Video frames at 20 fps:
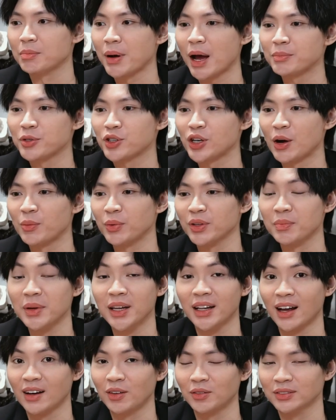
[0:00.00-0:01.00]
perhaps share with me
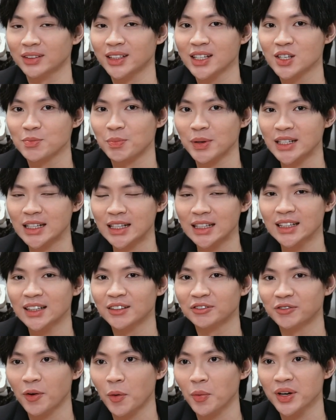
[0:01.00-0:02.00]
that this particular
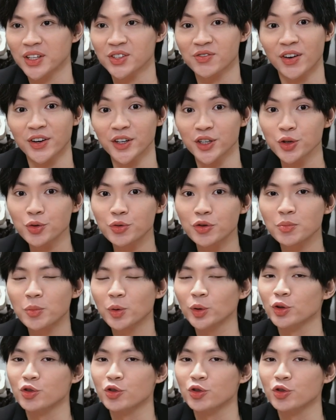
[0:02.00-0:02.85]
phone is very durable.